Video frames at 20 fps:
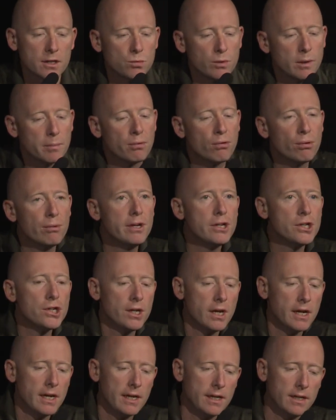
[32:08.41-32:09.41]
We
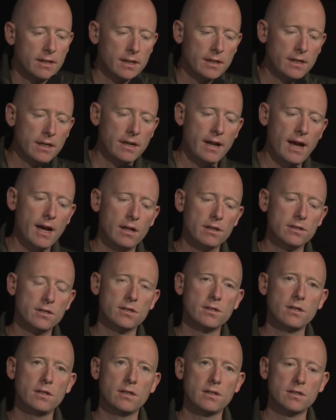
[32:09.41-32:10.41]
appreciate that the
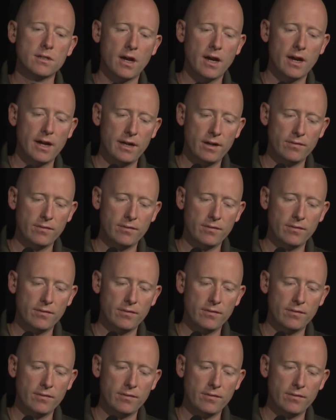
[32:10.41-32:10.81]
analysis and design